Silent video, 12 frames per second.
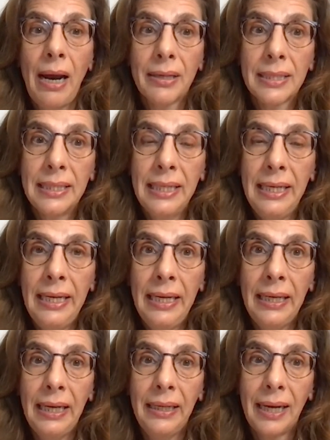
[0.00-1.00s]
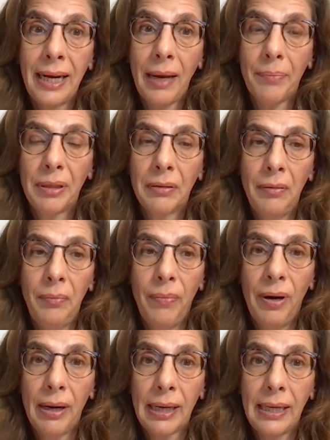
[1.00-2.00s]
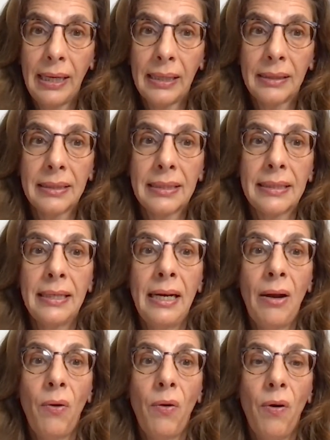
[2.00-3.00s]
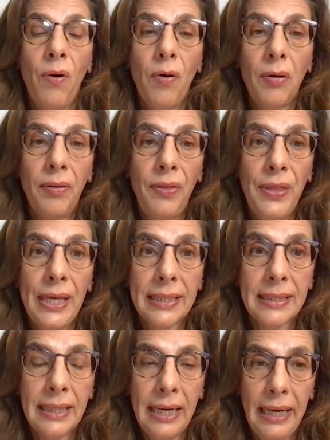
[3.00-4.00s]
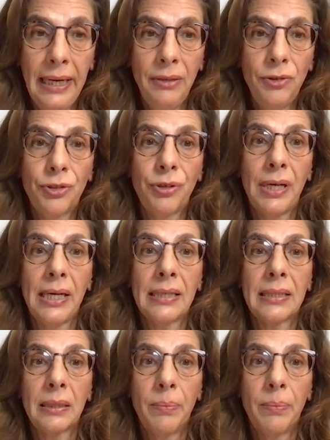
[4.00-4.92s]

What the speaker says: are seeing in capital markets all this interest,